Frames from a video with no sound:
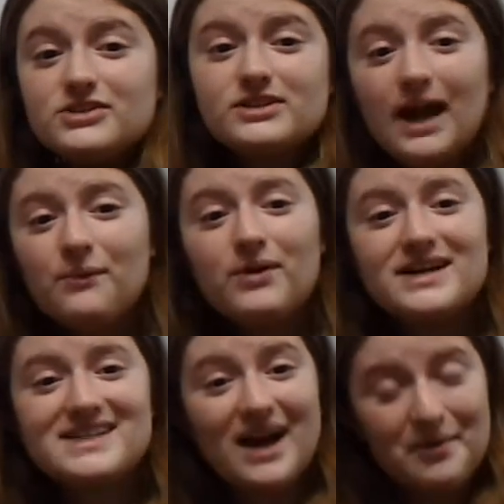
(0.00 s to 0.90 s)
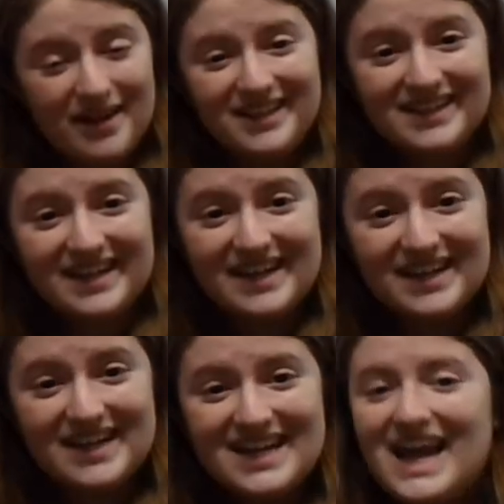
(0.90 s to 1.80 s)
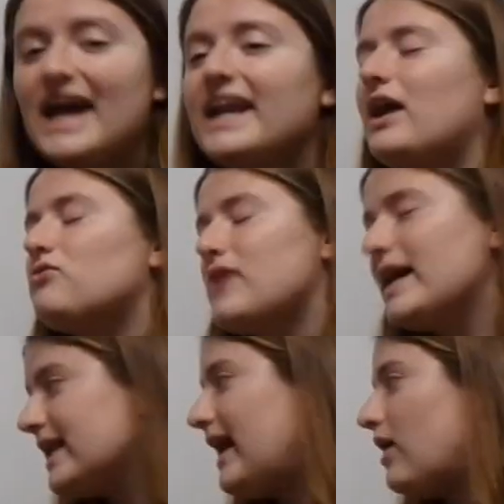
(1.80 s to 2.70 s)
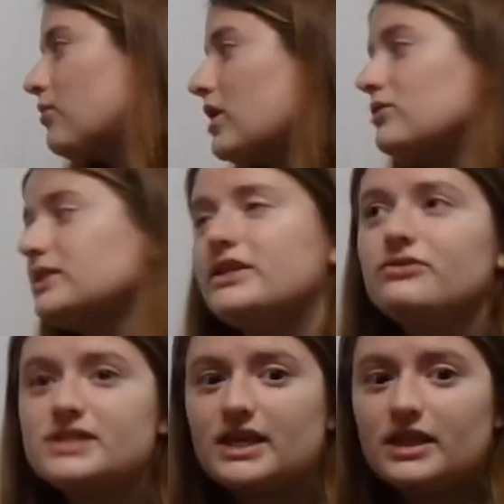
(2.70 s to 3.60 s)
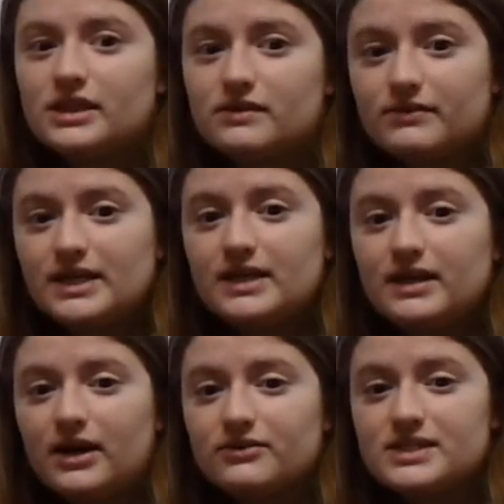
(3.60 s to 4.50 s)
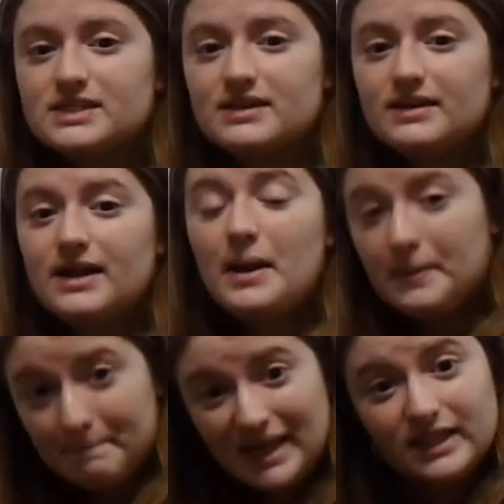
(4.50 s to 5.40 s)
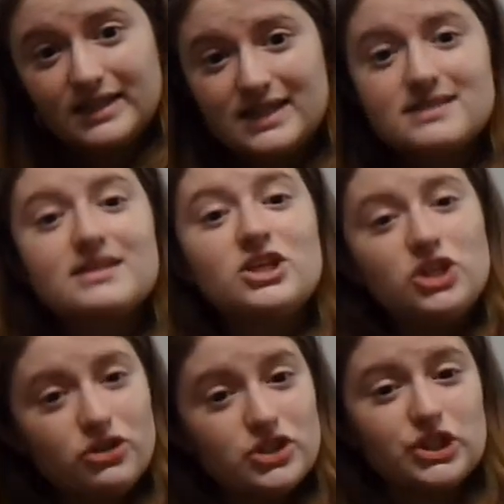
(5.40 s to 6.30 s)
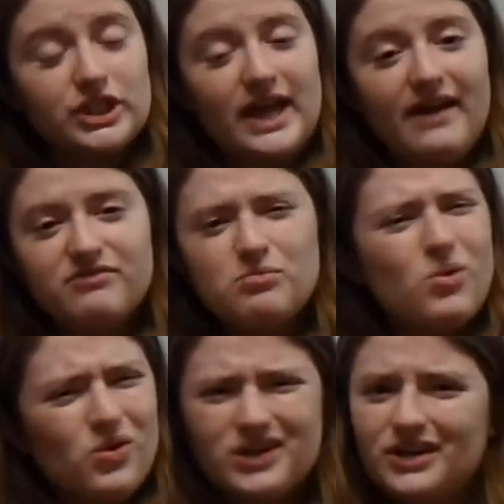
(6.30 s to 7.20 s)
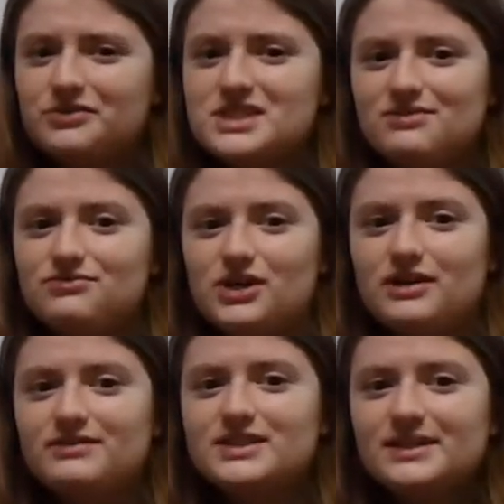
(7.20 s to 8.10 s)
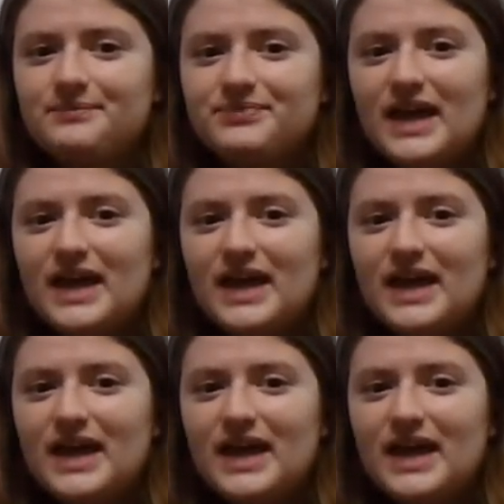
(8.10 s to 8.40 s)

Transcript: So that was a melody. Now, right now, we're only using three notes. Melodies usually have more notes involved,